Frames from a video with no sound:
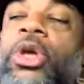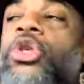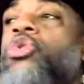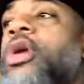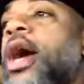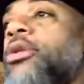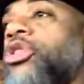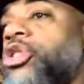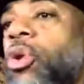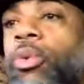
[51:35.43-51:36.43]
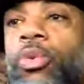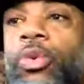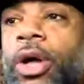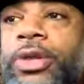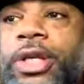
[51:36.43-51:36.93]
You got so
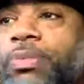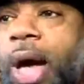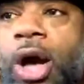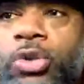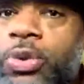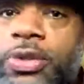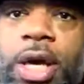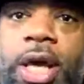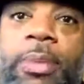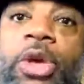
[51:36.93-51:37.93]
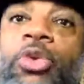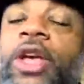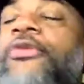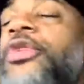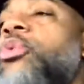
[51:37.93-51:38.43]
on these boundaries set up, and
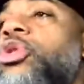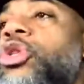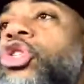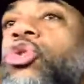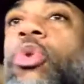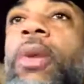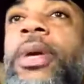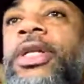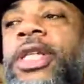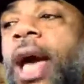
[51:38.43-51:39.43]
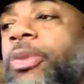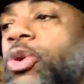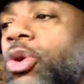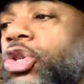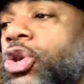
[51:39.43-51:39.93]
if he was to show up and tap
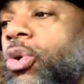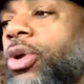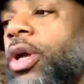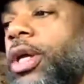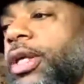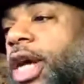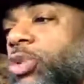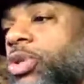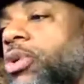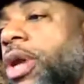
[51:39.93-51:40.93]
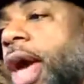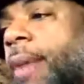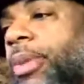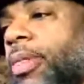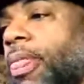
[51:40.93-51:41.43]
you on the shoulder, guess what's going to
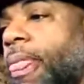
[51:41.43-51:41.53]
happen?